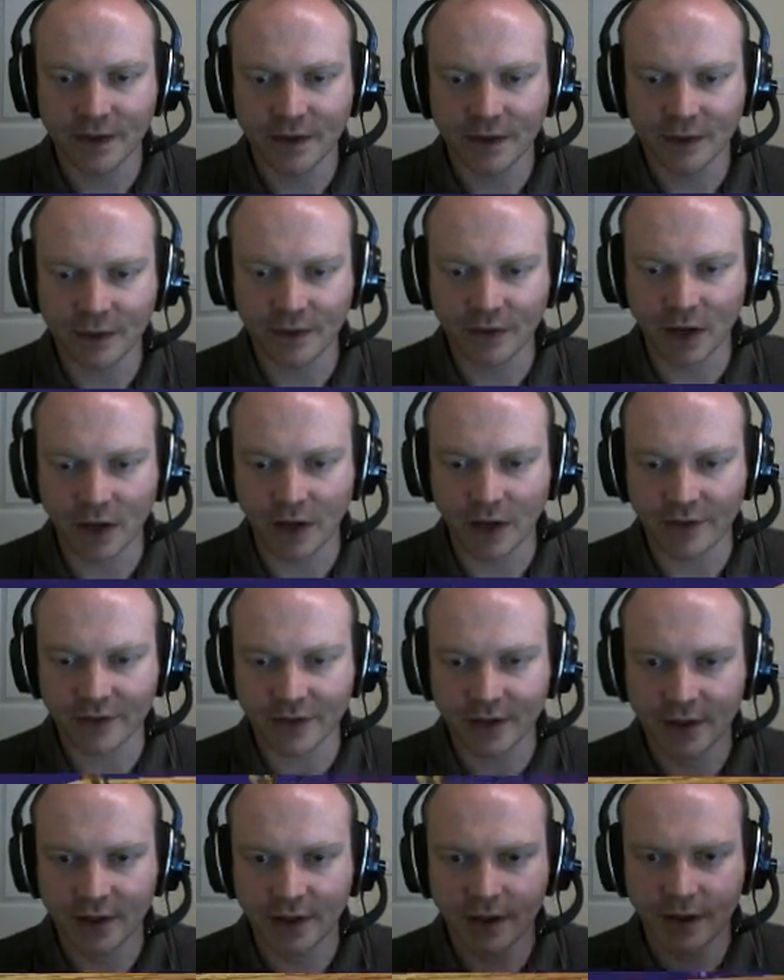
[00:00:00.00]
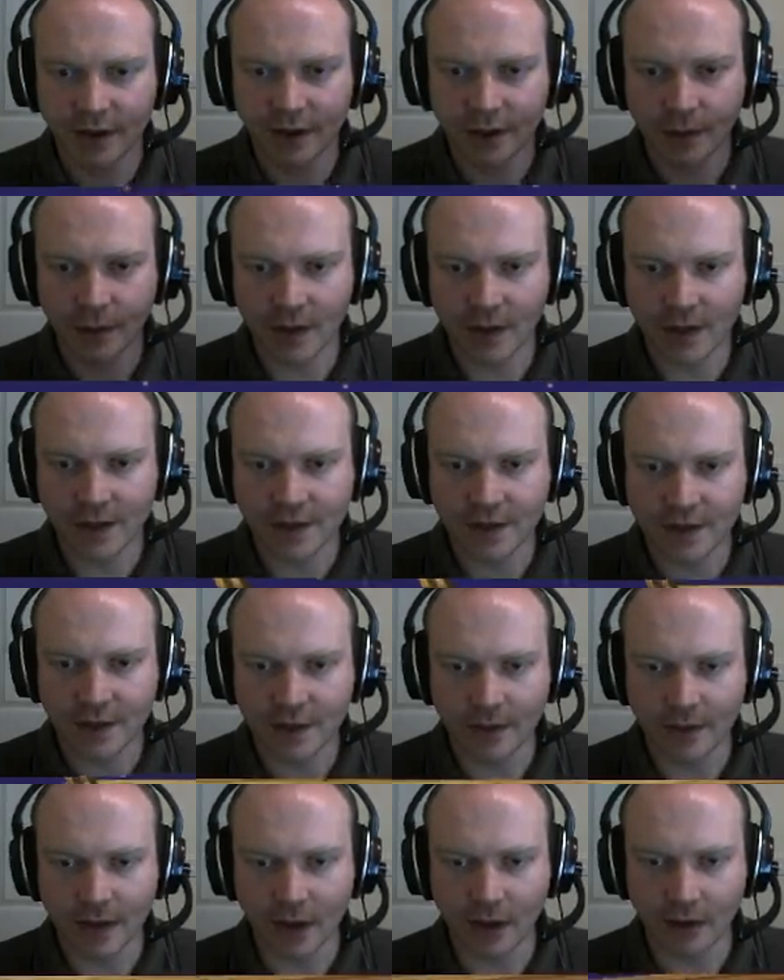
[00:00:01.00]
So, of course, we need to
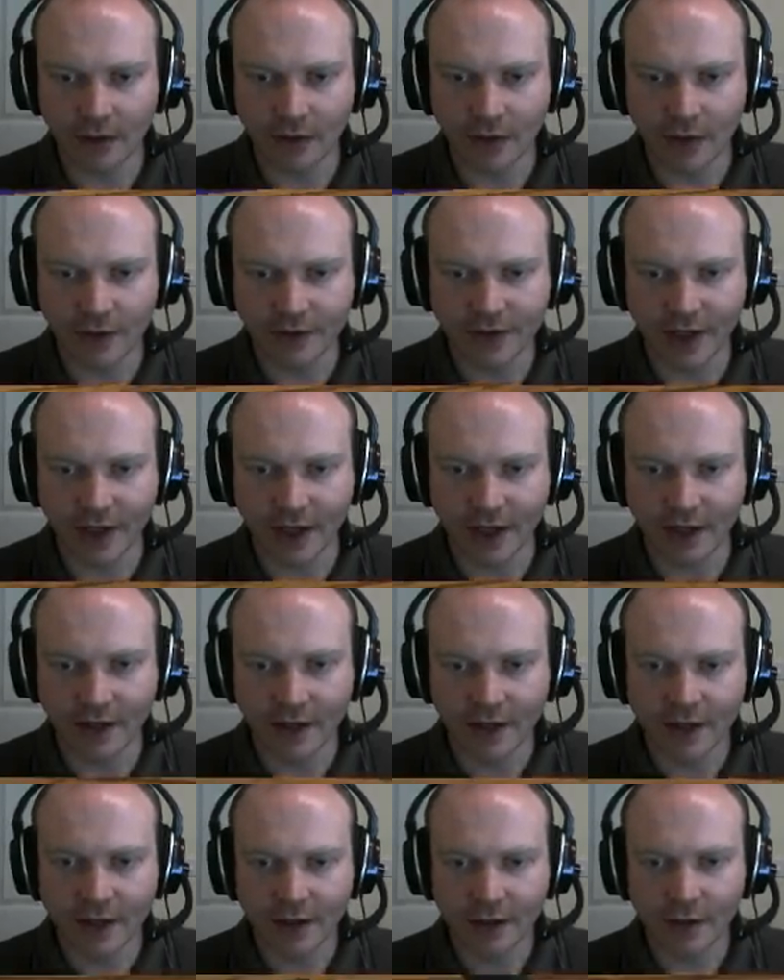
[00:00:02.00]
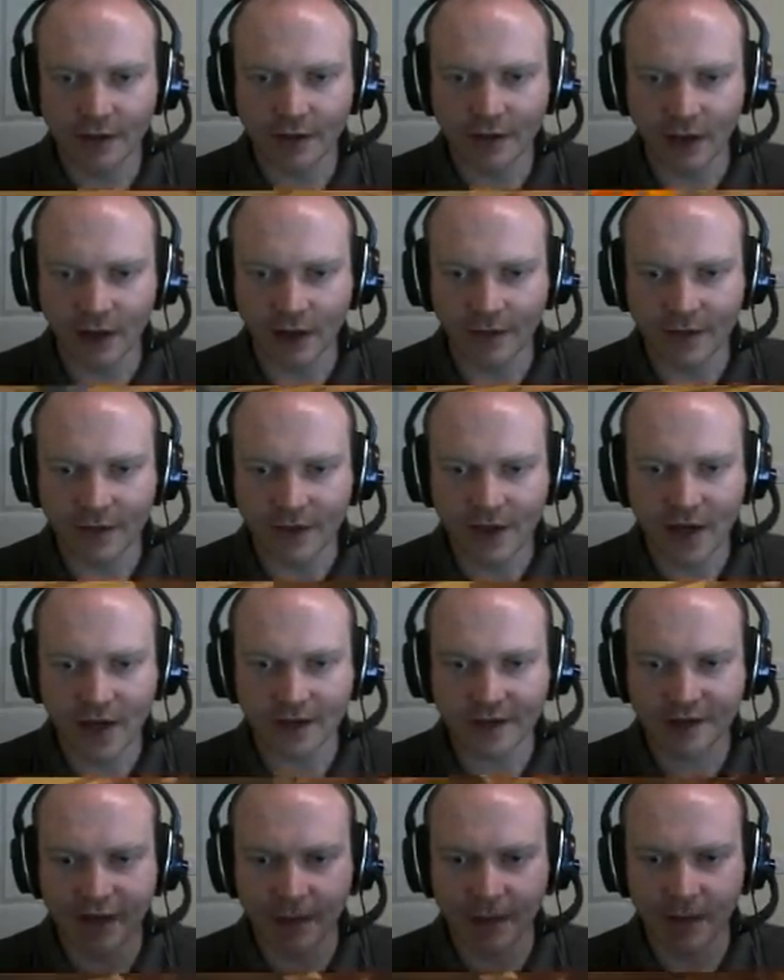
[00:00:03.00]
do the old routine with all of the
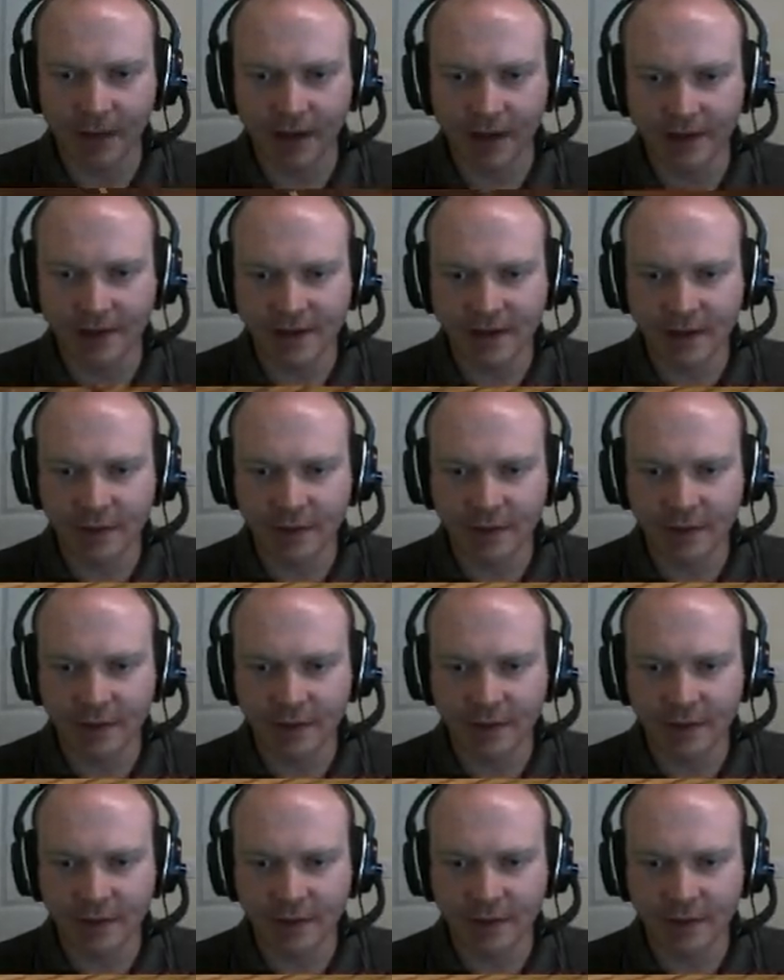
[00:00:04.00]
dirt saplings